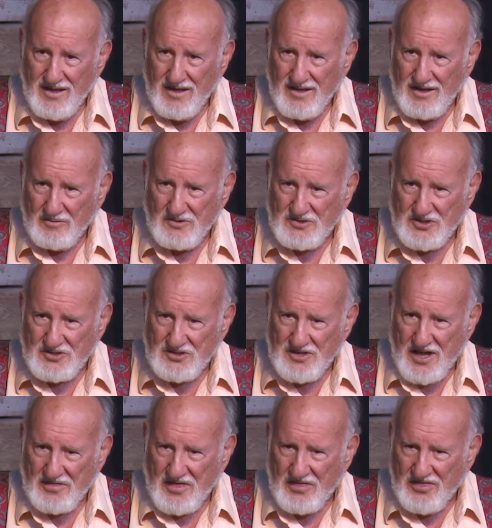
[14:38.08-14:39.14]
There was just
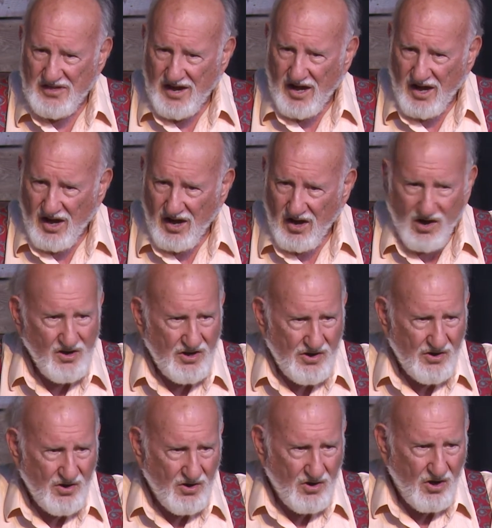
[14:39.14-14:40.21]
nothing there, you
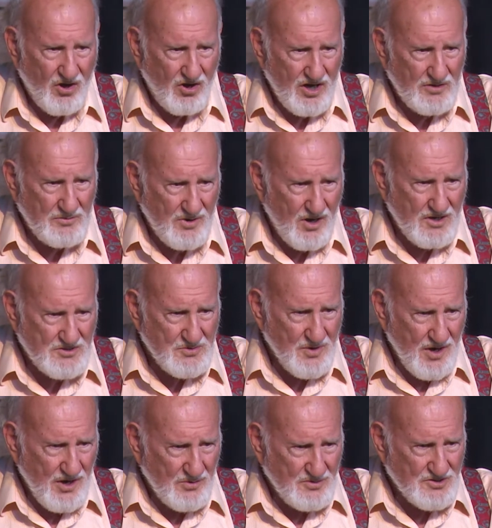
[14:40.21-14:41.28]
know. All he was
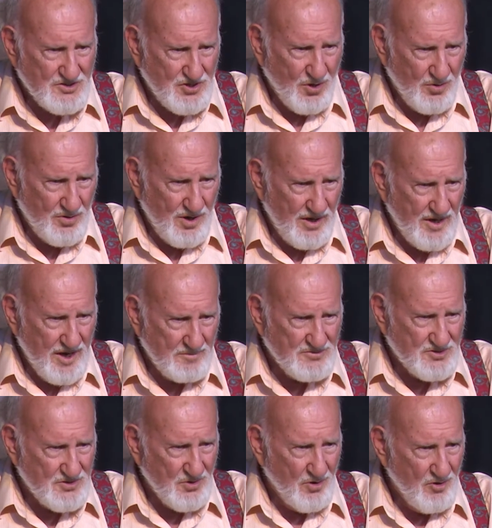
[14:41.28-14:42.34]
totally
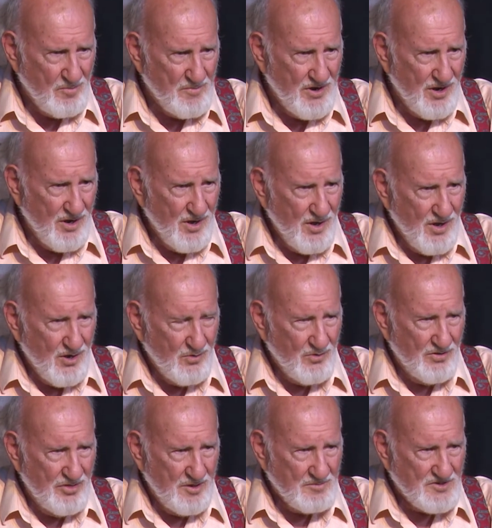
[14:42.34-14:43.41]
absorbed
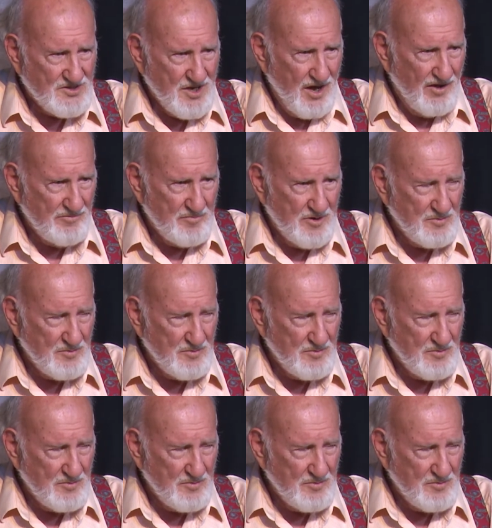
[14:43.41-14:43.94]
with himself.